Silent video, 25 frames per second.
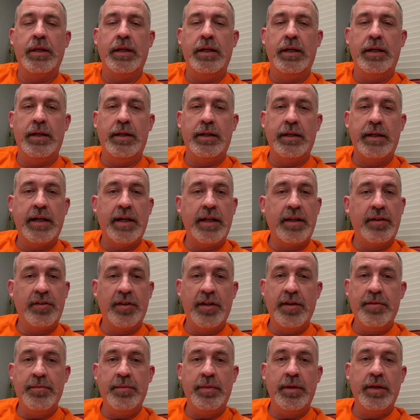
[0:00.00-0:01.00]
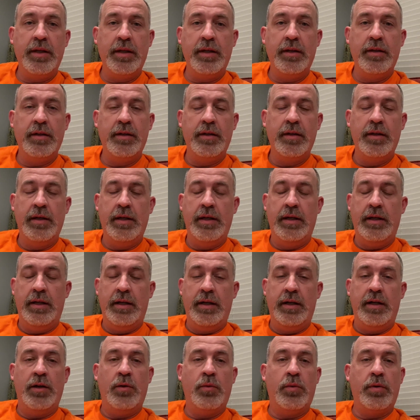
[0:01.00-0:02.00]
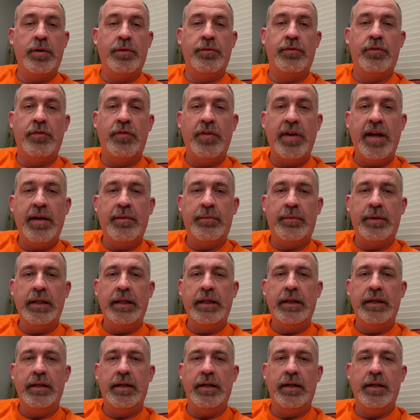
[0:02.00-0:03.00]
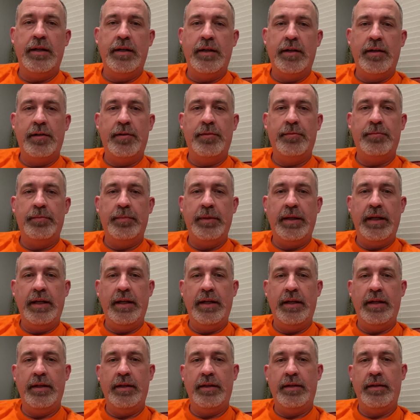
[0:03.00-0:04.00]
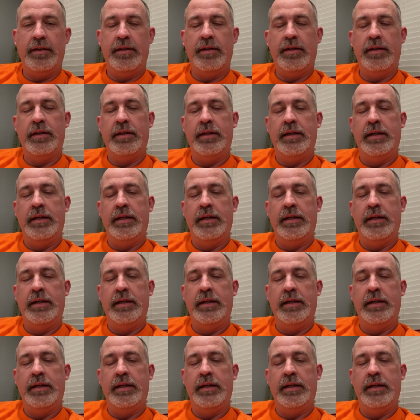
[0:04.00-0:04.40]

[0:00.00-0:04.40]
Uh, God has given me a wonderful family, um, and